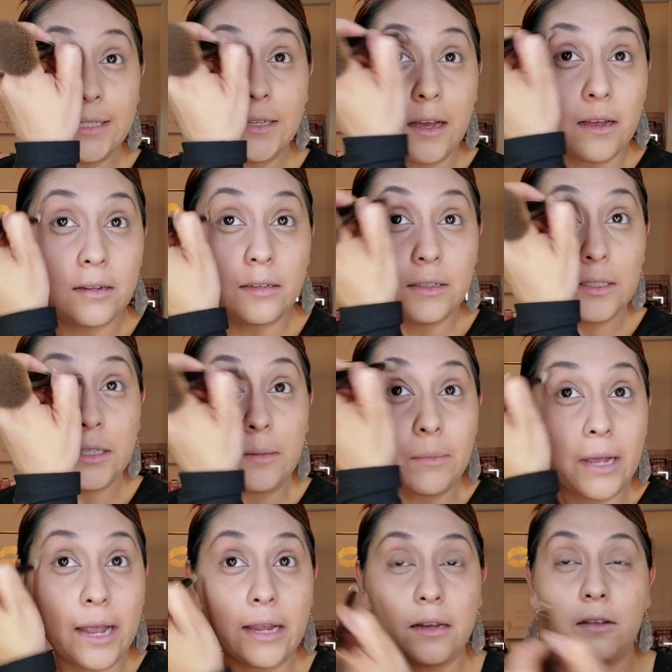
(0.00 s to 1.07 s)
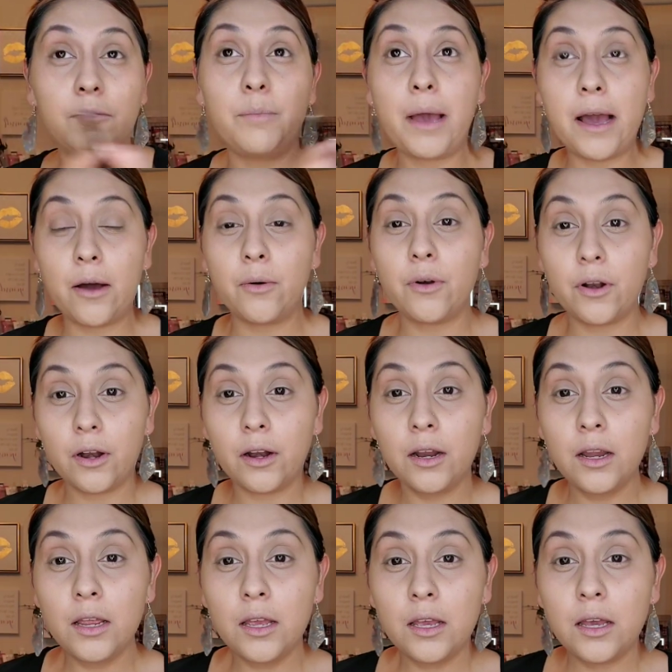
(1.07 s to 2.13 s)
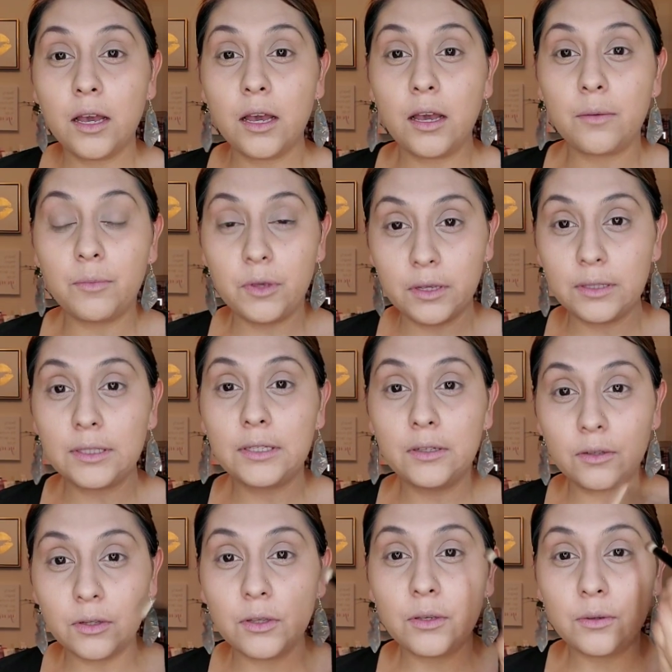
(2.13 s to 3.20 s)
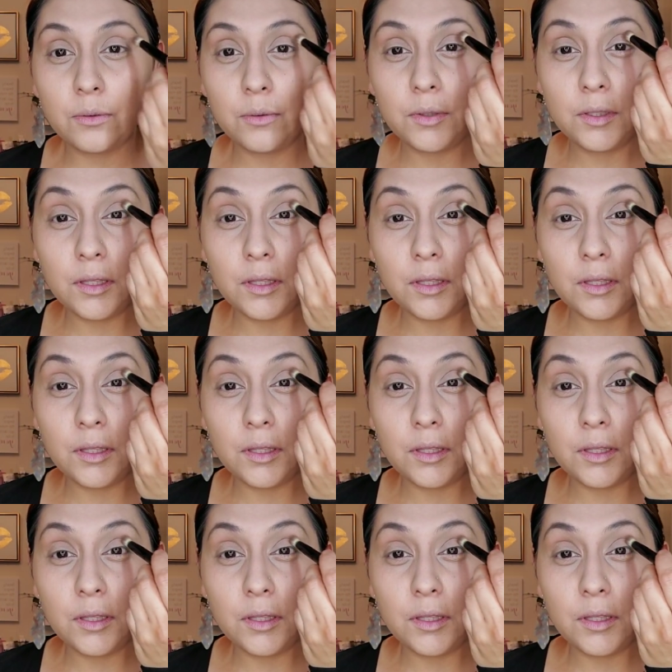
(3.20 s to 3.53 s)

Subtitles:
done some kind of powder, you can still use